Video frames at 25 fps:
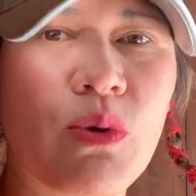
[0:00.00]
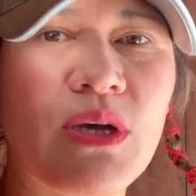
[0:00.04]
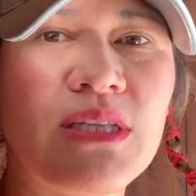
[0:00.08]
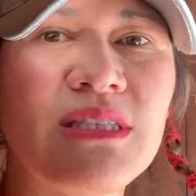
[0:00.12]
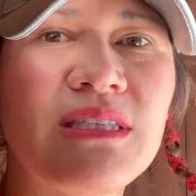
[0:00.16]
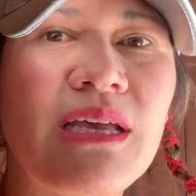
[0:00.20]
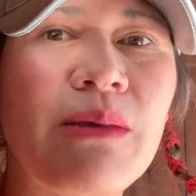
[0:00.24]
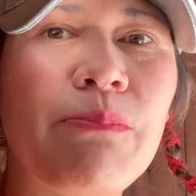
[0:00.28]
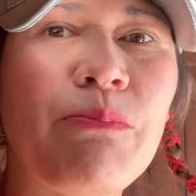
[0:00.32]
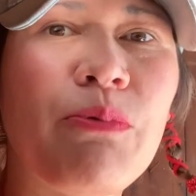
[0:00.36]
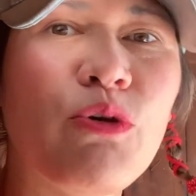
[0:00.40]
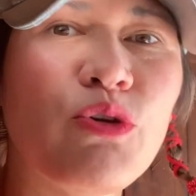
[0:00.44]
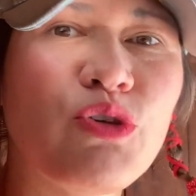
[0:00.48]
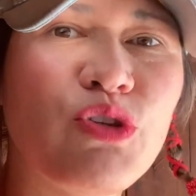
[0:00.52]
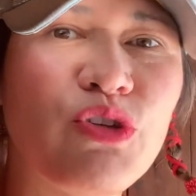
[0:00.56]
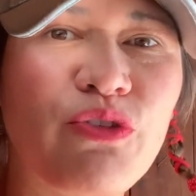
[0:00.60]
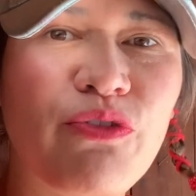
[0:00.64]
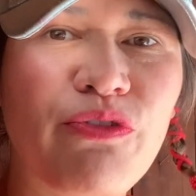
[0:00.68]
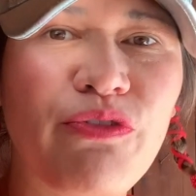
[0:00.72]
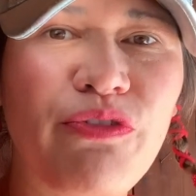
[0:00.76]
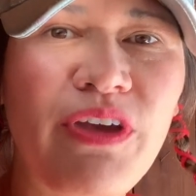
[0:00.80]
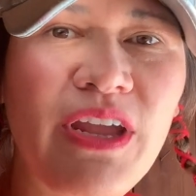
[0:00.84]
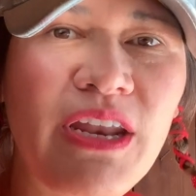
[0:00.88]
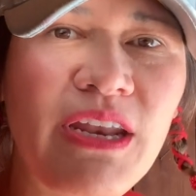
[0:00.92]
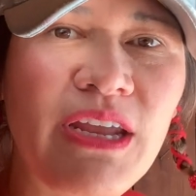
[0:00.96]
Once I post
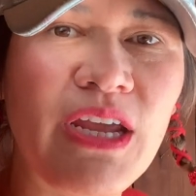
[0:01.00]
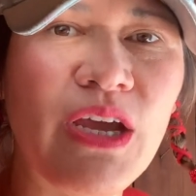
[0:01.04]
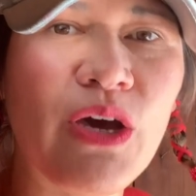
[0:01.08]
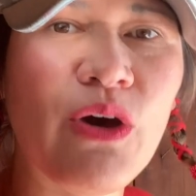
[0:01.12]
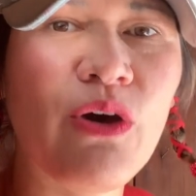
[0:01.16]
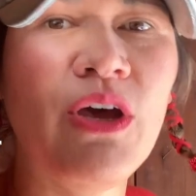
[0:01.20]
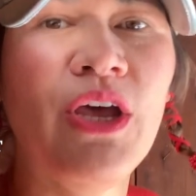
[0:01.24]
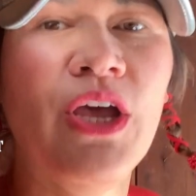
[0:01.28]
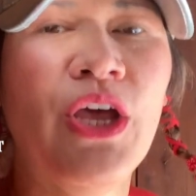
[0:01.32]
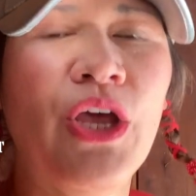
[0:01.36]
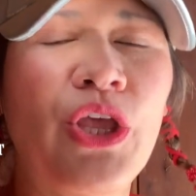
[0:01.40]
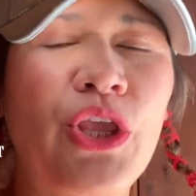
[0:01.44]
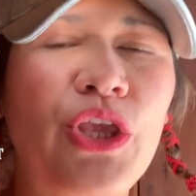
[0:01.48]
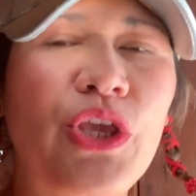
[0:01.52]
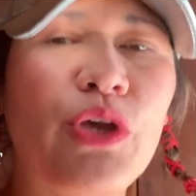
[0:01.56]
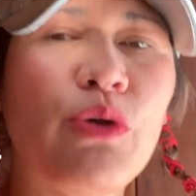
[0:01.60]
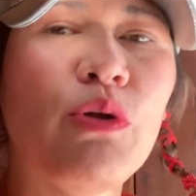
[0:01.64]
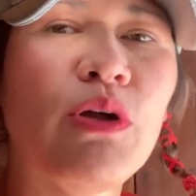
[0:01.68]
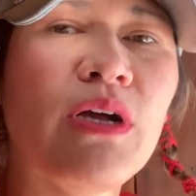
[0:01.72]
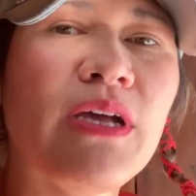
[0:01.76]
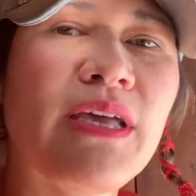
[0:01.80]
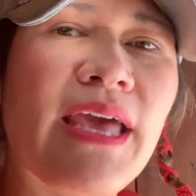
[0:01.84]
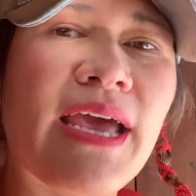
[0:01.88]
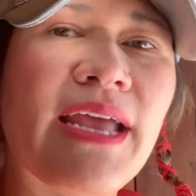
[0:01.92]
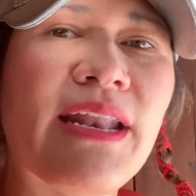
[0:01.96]
a video,
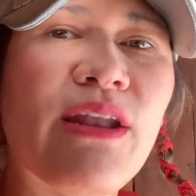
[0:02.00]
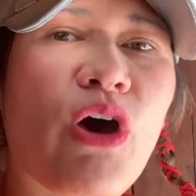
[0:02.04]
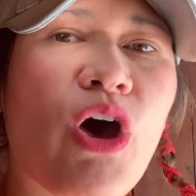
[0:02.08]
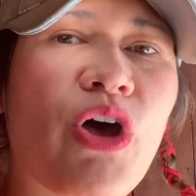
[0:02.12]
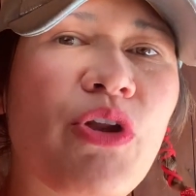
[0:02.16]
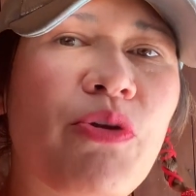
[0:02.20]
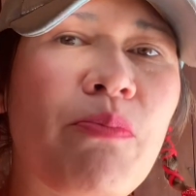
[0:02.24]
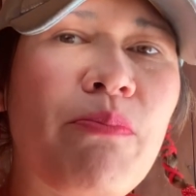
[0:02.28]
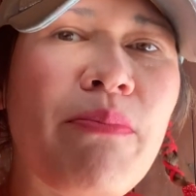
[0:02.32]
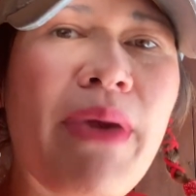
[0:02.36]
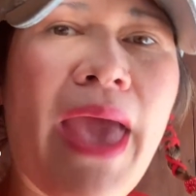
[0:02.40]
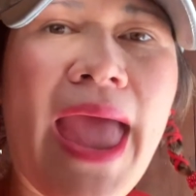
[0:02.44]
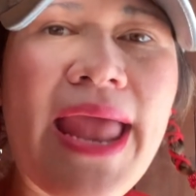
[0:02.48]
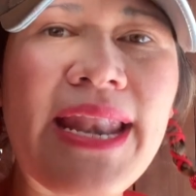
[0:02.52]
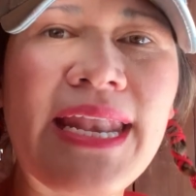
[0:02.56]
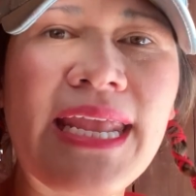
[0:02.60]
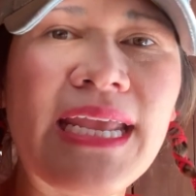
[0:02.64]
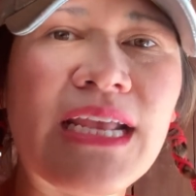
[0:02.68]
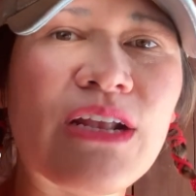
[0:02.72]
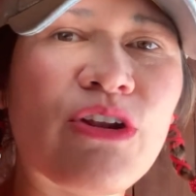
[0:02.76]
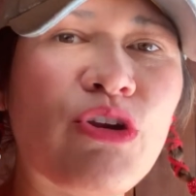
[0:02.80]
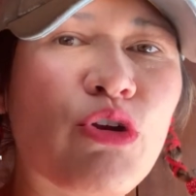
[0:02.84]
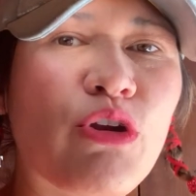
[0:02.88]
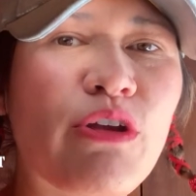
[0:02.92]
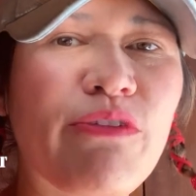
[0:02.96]
you'll get
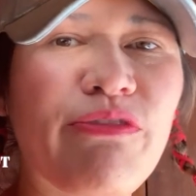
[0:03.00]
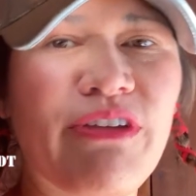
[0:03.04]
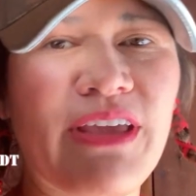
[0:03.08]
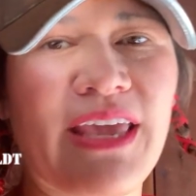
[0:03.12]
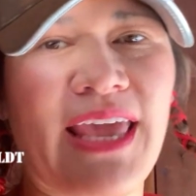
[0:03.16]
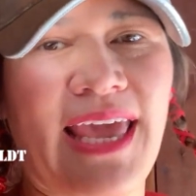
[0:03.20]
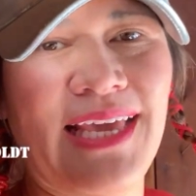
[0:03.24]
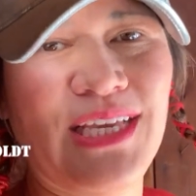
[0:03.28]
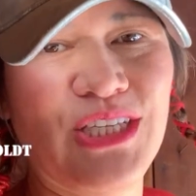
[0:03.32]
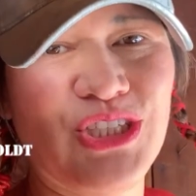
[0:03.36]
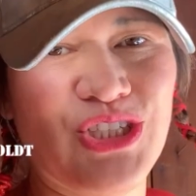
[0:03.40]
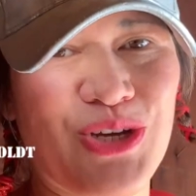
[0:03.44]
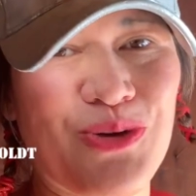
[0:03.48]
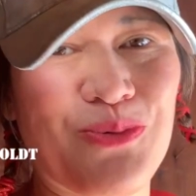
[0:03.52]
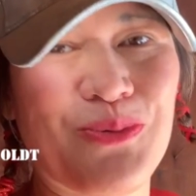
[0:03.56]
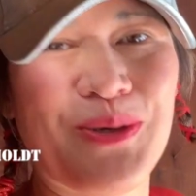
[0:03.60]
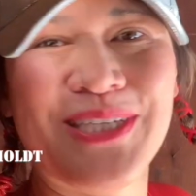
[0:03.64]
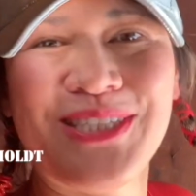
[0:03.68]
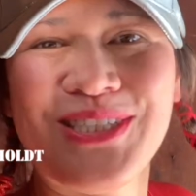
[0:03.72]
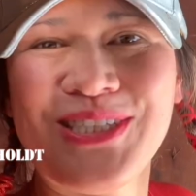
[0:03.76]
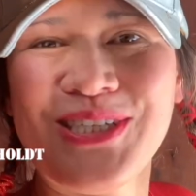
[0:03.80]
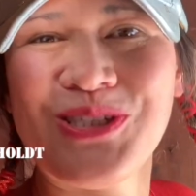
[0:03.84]
automatic notification, which